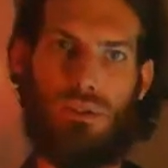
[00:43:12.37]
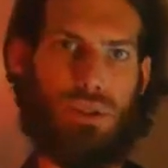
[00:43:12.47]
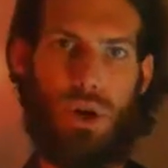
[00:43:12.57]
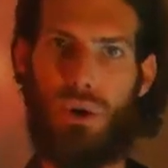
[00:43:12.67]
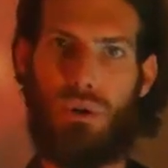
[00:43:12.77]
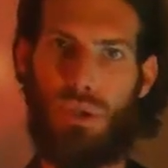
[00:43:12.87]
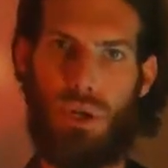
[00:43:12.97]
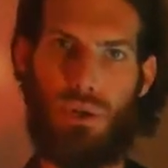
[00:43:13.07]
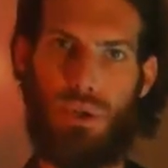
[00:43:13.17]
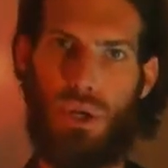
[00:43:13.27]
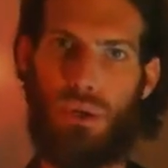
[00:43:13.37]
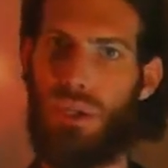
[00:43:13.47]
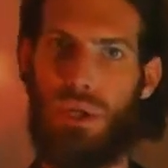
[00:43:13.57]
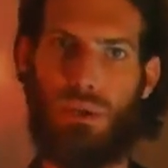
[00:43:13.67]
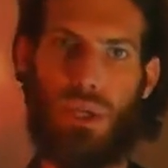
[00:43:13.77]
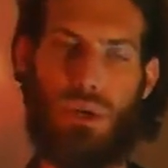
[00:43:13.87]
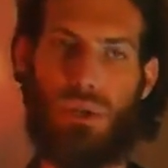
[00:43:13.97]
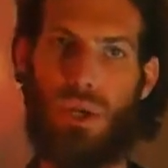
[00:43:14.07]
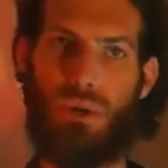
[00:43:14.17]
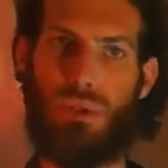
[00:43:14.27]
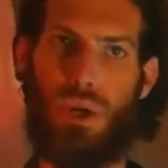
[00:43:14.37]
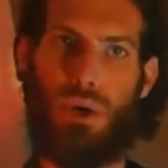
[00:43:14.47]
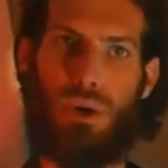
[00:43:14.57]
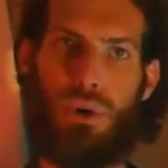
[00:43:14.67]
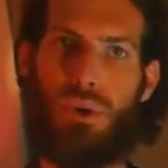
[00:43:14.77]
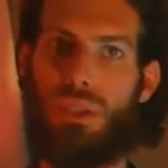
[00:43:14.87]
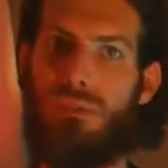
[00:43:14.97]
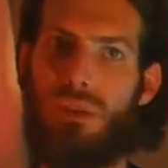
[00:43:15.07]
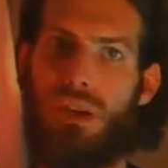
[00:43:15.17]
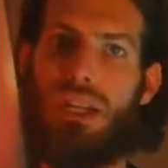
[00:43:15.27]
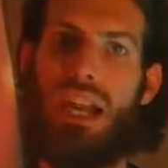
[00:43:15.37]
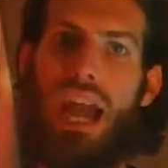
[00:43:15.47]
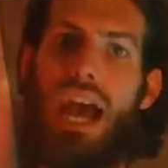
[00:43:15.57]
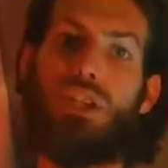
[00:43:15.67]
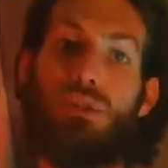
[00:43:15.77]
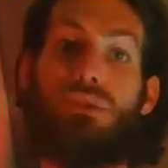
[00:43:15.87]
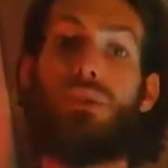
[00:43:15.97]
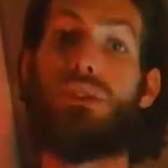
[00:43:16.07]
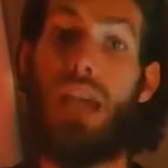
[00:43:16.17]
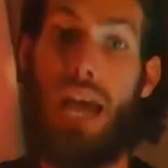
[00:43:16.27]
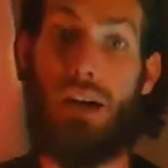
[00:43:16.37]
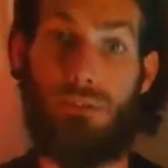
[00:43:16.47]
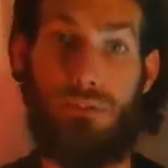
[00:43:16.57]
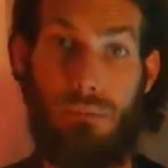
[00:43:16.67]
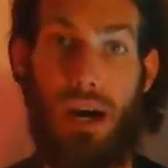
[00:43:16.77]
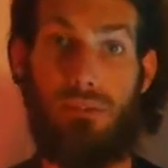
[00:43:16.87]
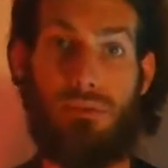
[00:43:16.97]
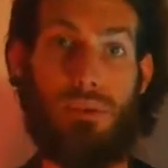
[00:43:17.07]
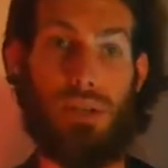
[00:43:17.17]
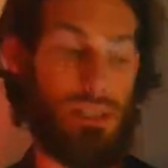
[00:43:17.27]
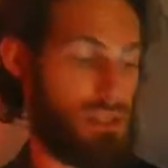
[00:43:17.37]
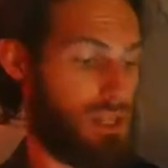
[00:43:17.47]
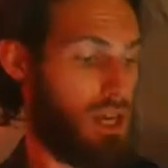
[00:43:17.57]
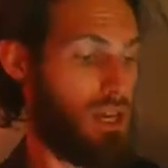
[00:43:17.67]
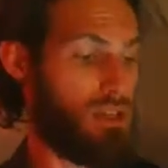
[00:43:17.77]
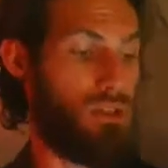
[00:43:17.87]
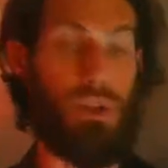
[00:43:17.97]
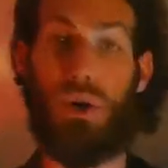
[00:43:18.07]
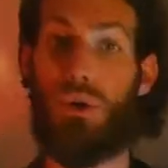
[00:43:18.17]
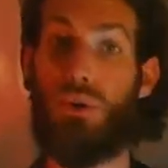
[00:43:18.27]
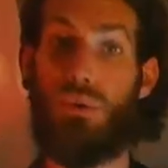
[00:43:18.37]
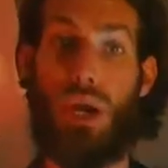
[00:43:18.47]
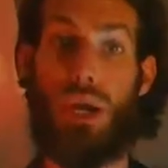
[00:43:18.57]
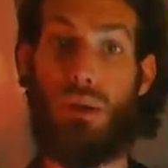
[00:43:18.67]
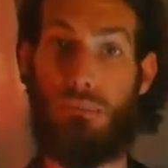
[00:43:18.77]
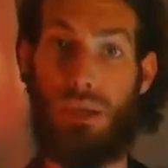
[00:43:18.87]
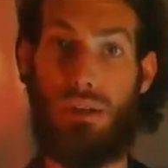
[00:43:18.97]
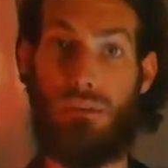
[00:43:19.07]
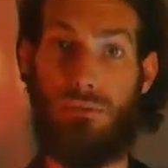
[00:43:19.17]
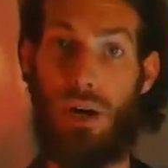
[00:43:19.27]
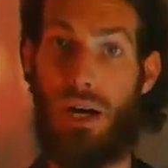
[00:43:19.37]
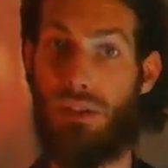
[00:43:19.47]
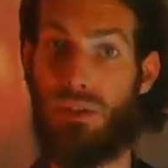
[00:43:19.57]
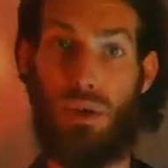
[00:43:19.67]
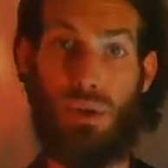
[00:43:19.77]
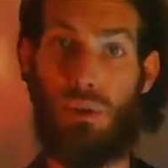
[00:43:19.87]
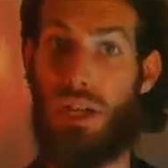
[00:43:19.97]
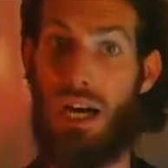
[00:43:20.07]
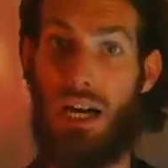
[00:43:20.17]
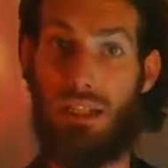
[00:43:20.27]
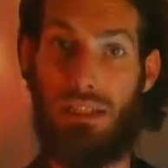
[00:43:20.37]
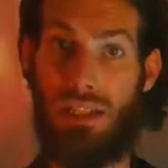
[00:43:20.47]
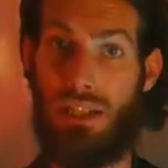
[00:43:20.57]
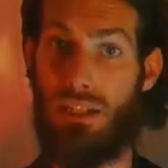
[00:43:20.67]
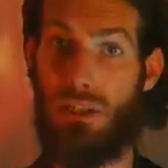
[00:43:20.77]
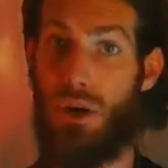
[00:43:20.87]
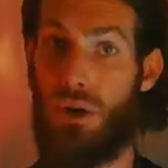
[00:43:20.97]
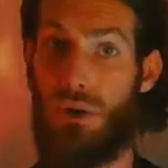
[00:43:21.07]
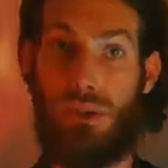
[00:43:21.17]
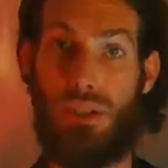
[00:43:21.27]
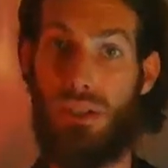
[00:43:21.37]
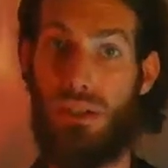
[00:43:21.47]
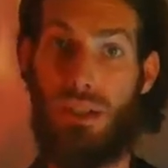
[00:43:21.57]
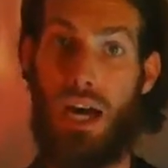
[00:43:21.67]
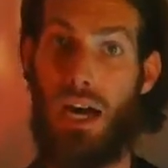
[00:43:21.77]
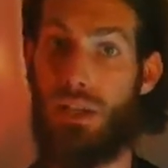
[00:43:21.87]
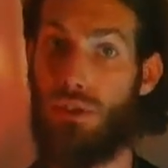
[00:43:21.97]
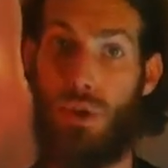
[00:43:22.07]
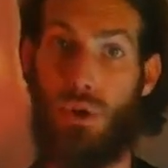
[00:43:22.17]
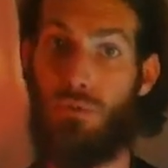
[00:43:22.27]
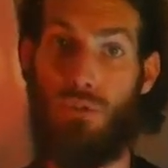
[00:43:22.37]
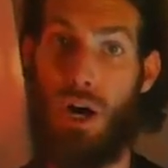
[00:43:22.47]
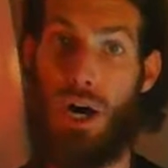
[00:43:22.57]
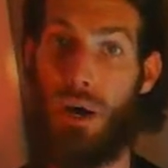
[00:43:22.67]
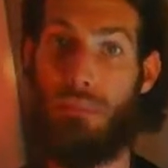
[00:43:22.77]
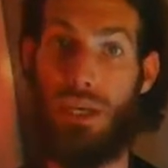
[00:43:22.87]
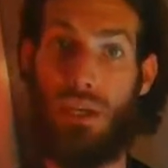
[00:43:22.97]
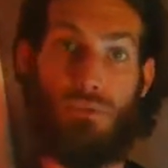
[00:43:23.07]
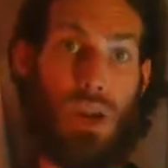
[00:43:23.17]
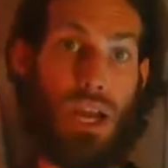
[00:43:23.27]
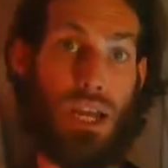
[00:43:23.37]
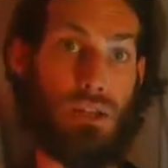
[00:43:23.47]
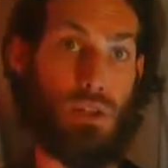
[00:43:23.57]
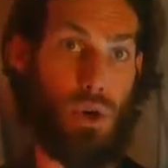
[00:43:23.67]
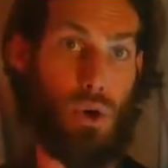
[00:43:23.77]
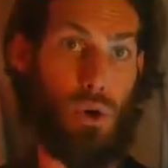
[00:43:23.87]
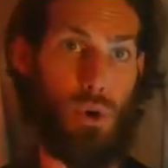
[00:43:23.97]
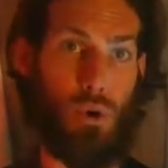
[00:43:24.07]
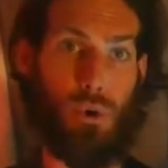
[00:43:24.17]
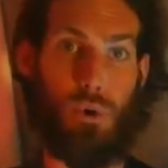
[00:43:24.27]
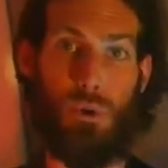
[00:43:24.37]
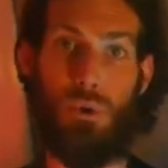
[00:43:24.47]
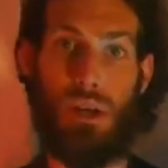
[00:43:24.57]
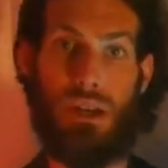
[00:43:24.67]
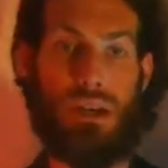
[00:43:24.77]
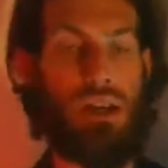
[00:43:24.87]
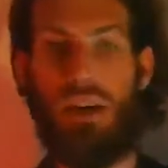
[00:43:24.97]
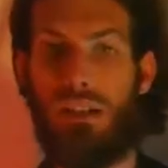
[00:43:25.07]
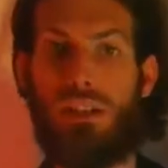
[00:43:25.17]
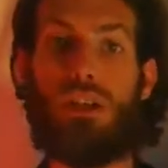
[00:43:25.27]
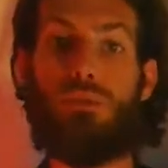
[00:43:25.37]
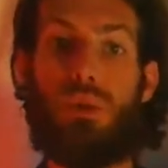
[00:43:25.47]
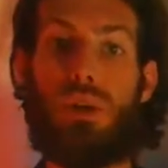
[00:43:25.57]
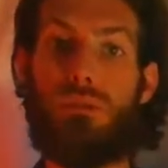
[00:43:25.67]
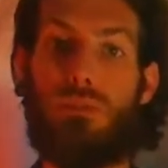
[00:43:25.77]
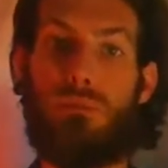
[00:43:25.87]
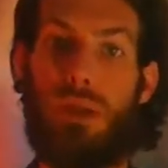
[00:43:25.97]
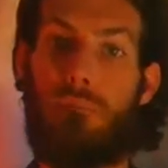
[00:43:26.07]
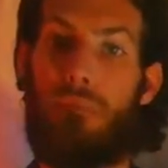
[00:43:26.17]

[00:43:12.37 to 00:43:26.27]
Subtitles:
Do, do, do, do, do, do, do. It's a very natural sound for my voice. Do, re, mi, fa, sol, la, ti, do, ti, la, so, fa, mi, re, do. Just works for me.